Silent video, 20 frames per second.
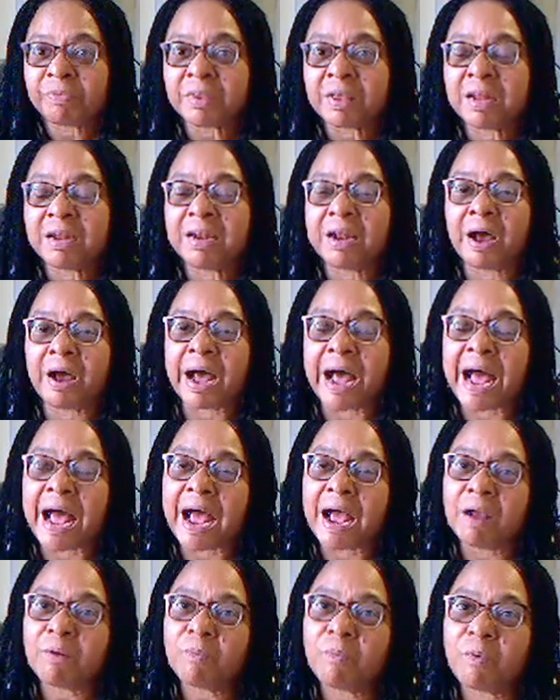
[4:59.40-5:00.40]
Now,
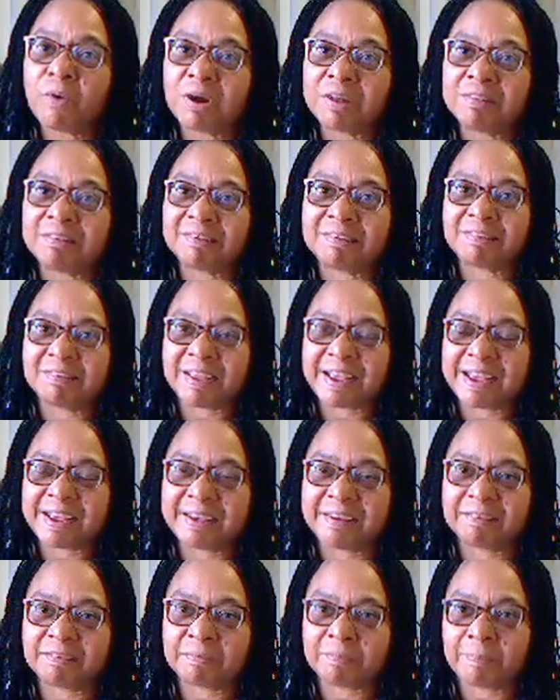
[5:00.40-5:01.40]
I want to
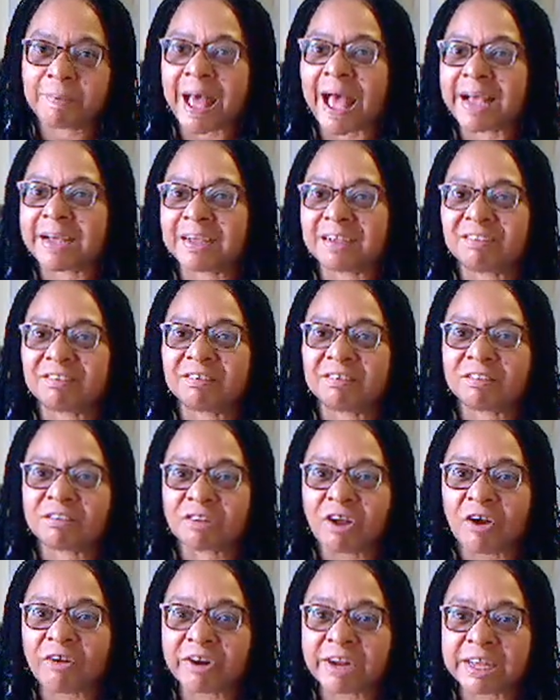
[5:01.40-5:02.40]
take us back
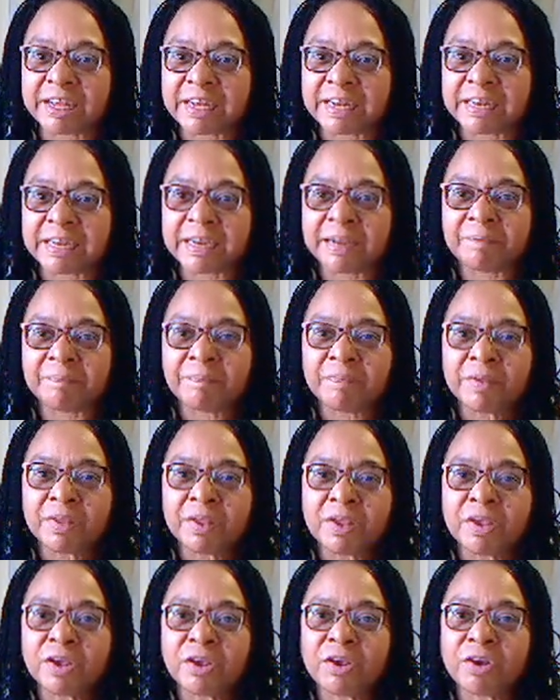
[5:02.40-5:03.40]
historically,
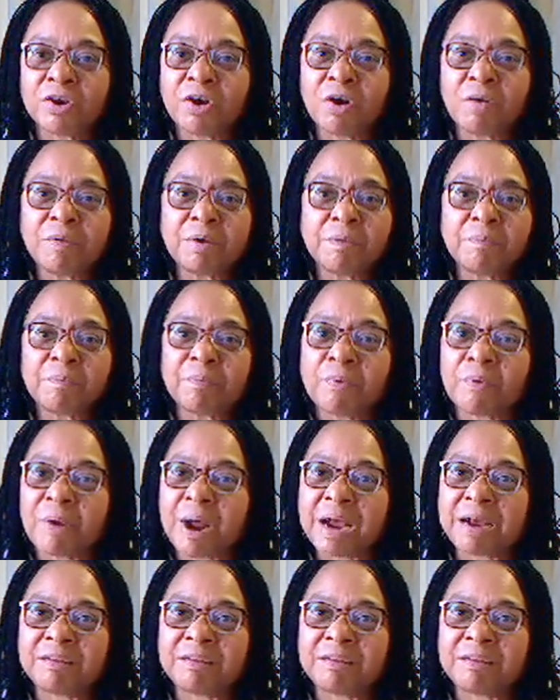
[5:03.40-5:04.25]
going prior